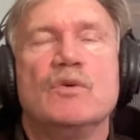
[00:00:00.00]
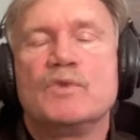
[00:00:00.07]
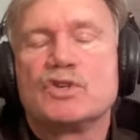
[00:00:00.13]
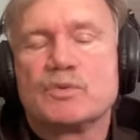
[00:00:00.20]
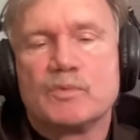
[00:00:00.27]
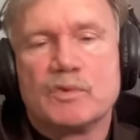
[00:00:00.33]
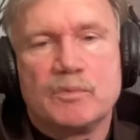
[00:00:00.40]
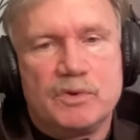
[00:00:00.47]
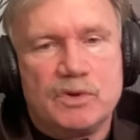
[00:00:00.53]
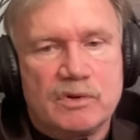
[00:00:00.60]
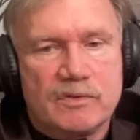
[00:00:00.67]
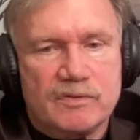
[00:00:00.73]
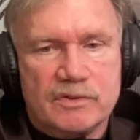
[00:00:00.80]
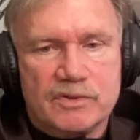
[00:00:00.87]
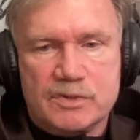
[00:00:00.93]
much more
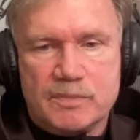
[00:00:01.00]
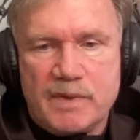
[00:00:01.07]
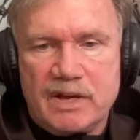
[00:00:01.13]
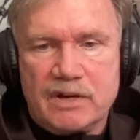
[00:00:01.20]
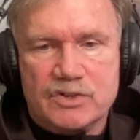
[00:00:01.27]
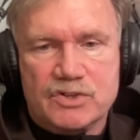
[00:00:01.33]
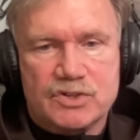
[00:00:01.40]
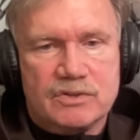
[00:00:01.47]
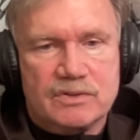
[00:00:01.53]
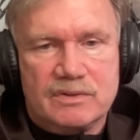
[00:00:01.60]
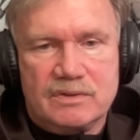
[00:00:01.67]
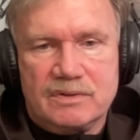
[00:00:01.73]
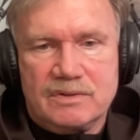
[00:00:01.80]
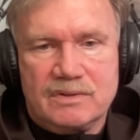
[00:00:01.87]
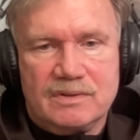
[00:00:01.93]
beautiful in Spanish,
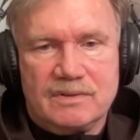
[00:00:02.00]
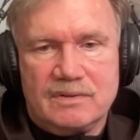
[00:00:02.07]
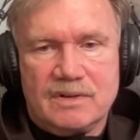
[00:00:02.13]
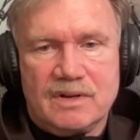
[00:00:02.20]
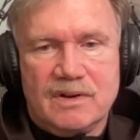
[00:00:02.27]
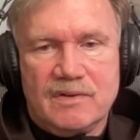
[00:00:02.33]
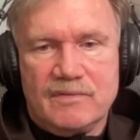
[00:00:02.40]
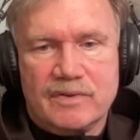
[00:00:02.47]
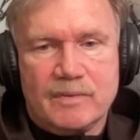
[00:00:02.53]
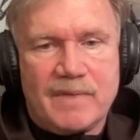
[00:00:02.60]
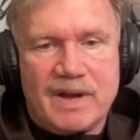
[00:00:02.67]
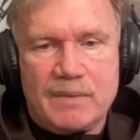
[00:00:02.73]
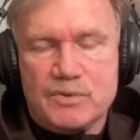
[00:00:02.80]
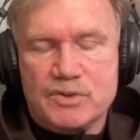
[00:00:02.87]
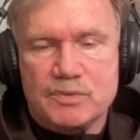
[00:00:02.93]
from
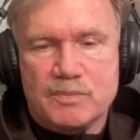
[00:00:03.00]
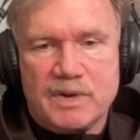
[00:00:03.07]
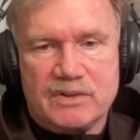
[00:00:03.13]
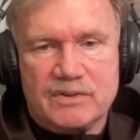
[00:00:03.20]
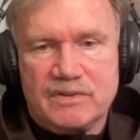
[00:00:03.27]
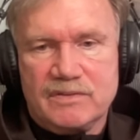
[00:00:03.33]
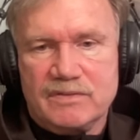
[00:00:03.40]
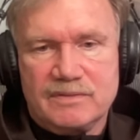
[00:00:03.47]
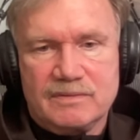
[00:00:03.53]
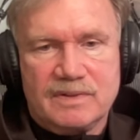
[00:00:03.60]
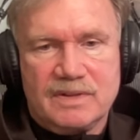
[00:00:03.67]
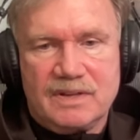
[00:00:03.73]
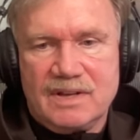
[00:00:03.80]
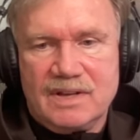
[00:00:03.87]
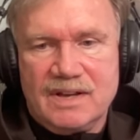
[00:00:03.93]
my perspective.
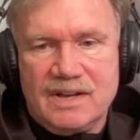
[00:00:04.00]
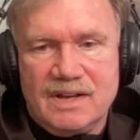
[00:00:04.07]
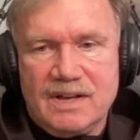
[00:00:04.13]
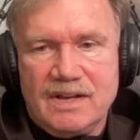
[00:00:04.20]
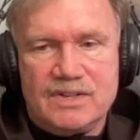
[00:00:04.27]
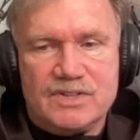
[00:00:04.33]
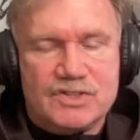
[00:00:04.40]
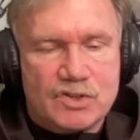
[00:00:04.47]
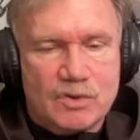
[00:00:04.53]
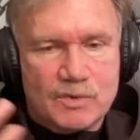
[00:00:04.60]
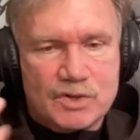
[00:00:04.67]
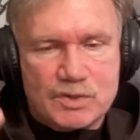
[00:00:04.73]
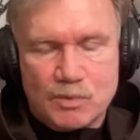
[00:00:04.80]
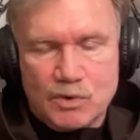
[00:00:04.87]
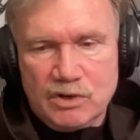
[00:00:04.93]
It is so
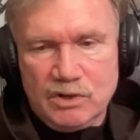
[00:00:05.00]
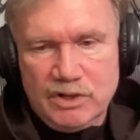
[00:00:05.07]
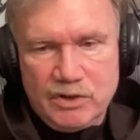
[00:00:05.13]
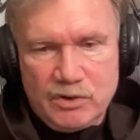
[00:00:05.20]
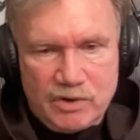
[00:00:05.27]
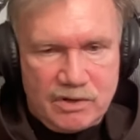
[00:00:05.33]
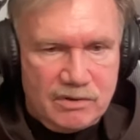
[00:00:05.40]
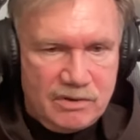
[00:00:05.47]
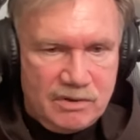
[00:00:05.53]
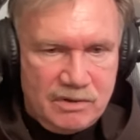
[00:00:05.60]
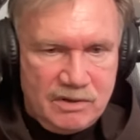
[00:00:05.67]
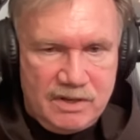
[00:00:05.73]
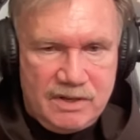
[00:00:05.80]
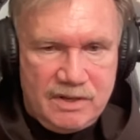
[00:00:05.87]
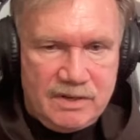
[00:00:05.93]
much more
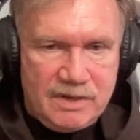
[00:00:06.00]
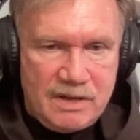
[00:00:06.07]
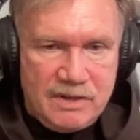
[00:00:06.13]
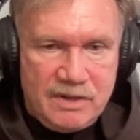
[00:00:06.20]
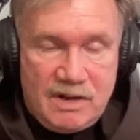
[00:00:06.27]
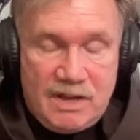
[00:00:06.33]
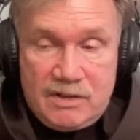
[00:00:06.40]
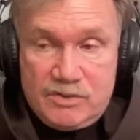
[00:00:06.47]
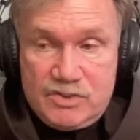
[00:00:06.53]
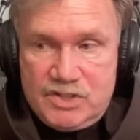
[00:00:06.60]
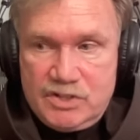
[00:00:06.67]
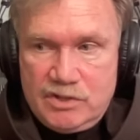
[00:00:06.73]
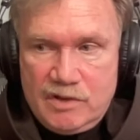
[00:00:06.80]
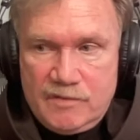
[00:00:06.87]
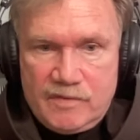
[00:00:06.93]
lyrical. I could
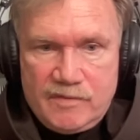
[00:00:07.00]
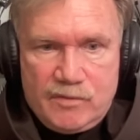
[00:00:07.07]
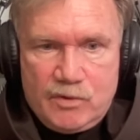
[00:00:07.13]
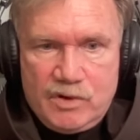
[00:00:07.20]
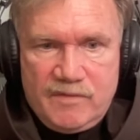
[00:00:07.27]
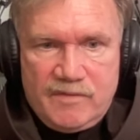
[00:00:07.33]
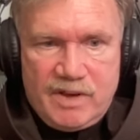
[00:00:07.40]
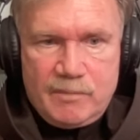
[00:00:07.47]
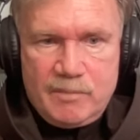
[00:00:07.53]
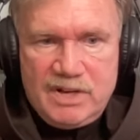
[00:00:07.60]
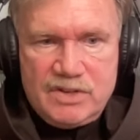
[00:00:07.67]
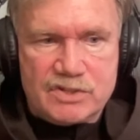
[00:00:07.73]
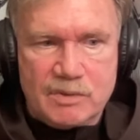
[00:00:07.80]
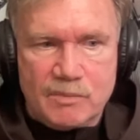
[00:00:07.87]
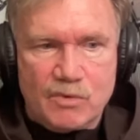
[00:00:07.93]
sit there for 45
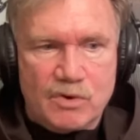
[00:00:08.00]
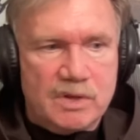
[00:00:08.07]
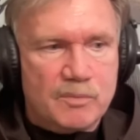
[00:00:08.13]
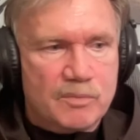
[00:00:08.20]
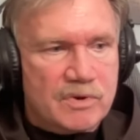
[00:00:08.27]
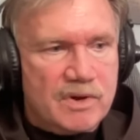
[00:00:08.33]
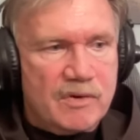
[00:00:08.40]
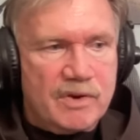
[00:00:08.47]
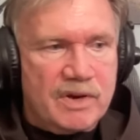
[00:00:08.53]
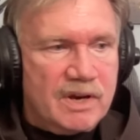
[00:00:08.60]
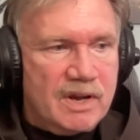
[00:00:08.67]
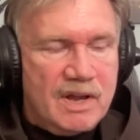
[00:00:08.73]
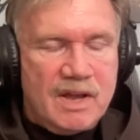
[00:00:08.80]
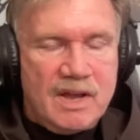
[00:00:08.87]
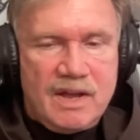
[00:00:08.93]
minutes in morning prayer
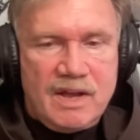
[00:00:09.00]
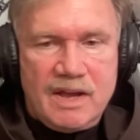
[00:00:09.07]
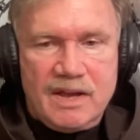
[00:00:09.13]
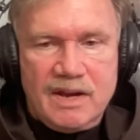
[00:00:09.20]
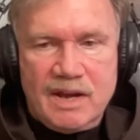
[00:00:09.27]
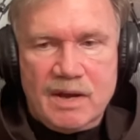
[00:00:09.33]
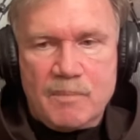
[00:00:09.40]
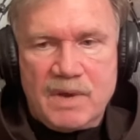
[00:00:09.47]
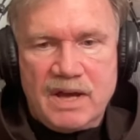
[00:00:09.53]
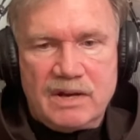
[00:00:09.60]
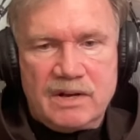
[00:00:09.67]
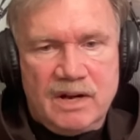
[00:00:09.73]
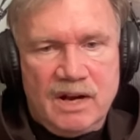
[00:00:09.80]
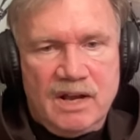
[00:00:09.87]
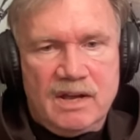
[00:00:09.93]
and not
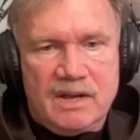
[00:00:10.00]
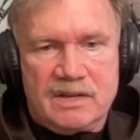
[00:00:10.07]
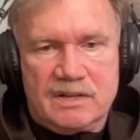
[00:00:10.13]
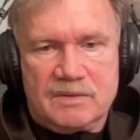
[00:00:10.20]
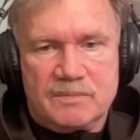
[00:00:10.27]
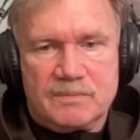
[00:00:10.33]
bat an eye.